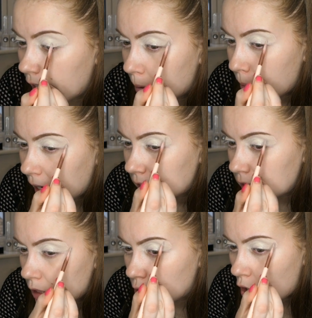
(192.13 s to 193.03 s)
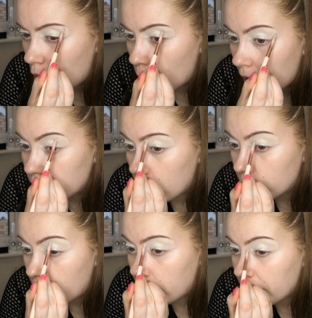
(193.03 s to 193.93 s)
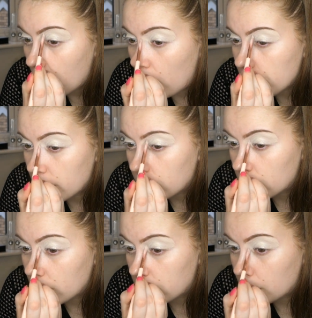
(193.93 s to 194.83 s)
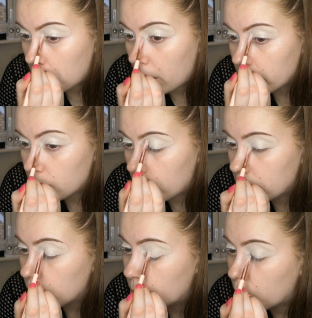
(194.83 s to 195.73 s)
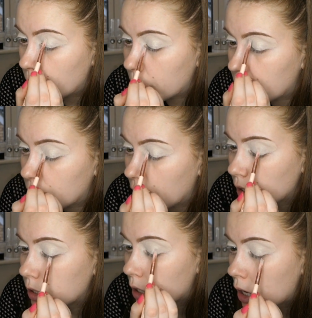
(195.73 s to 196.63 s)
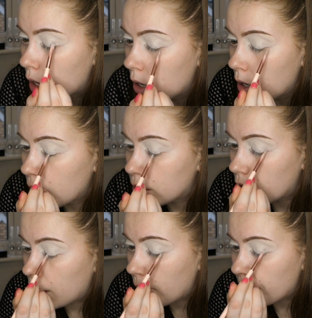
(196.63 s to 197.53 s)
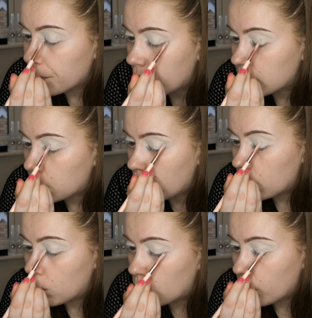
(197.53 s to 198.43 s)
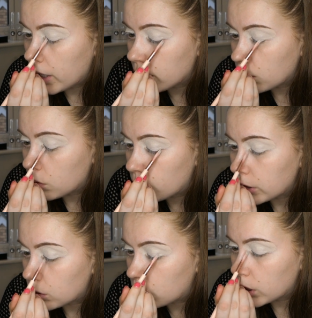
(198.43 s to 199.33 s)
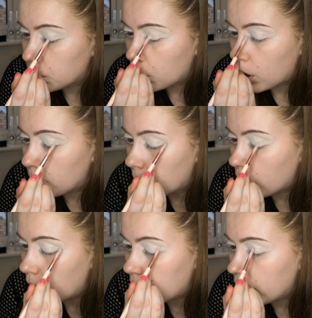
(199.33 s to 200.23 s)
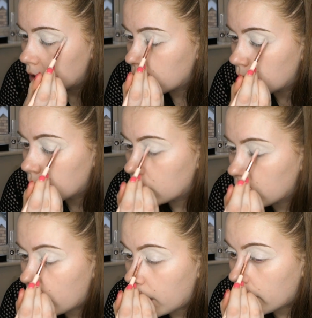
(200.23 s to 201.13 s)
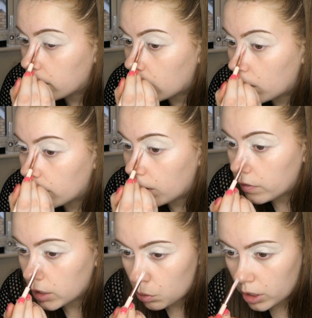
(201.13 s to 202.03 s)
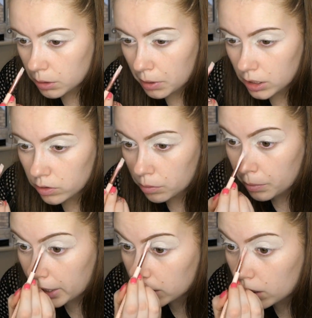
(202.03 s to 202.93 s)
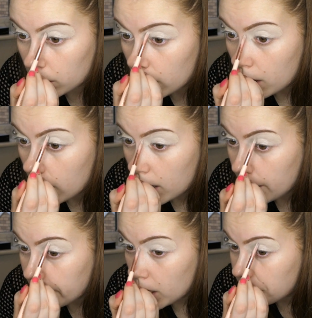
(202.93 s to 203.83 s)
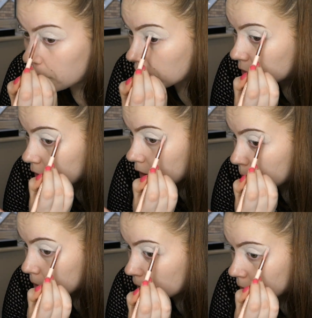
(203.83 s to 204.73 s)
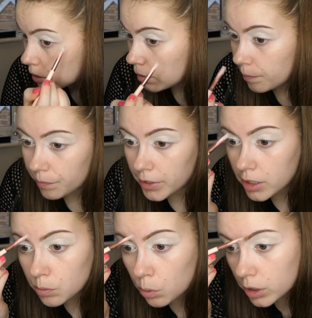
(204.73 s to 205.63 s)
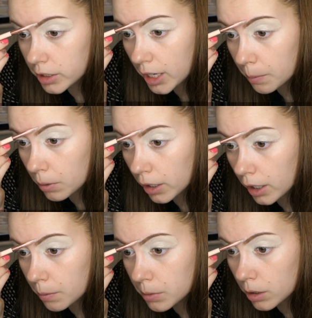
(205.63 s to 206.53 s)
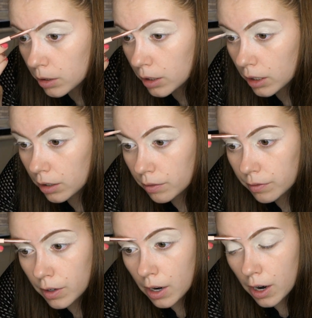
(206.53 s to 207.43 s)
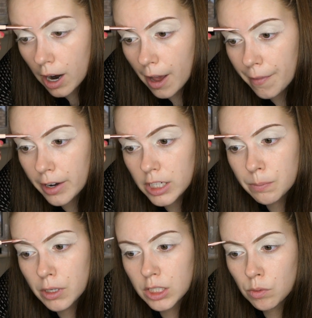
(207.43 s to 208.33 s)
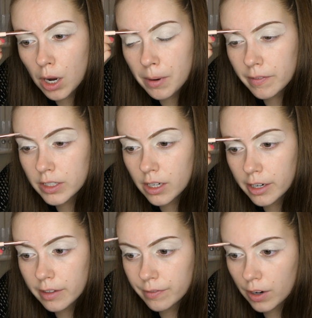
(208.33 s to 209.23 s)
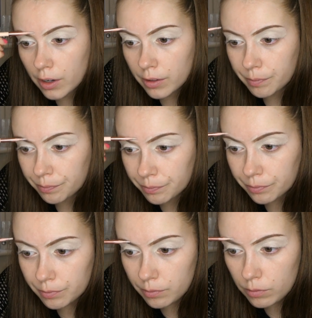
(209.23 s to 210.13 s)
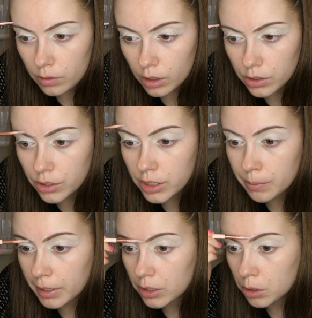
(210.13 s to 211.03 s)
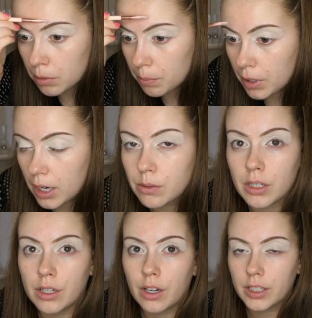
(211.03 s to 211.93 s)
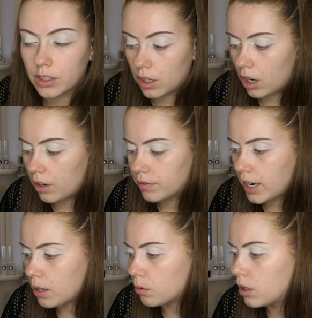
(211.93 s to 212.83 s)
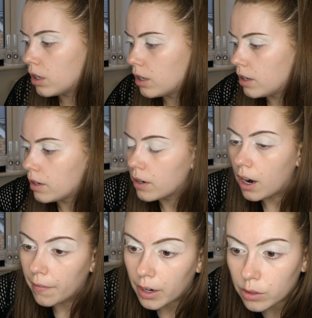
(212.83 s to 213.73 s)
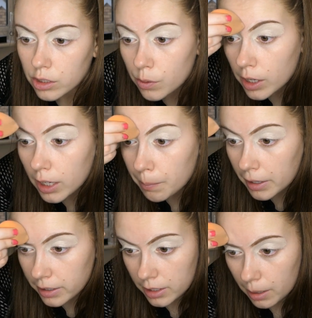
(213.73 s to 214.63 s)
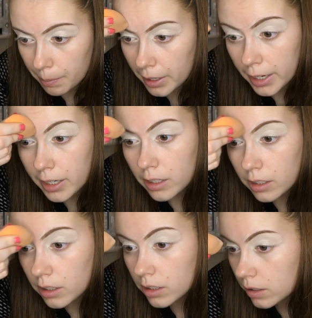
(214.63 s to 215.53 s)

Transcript: clear base to start with, so I find that your eyeshadow just doesn't apply as well as it probably should. So that's why I always prime my eyelids, and I find this works best for me. So let me know if it works for you, because this is one tip that I absolutely love. And then I just put a swipe either side at the front, just to make sure my brows are nice and carved out. And then I'll just quickly blend that bit in.